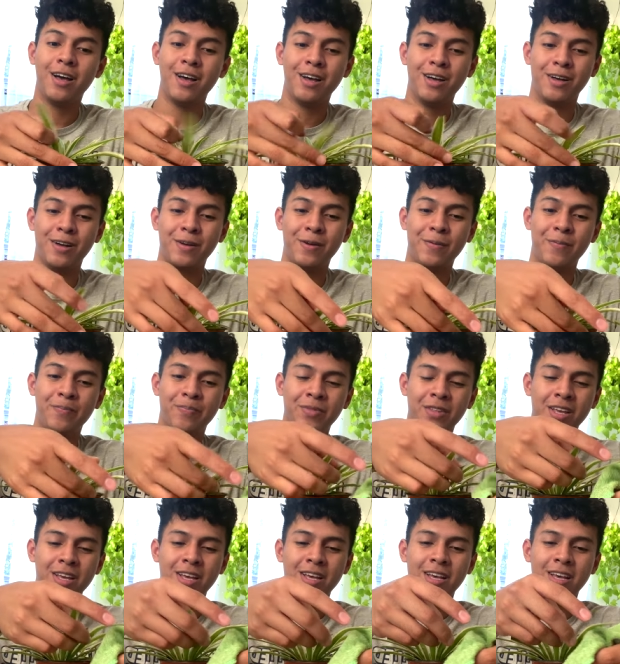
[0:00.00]
um,
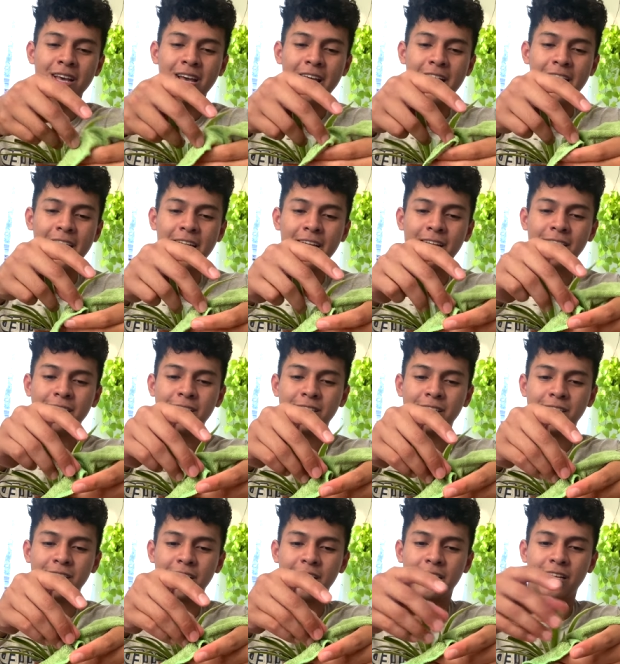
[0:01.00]

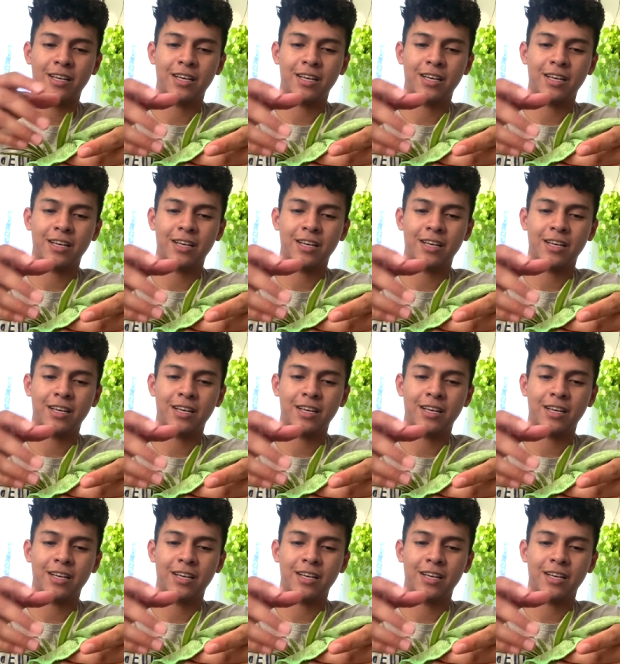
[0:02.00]
and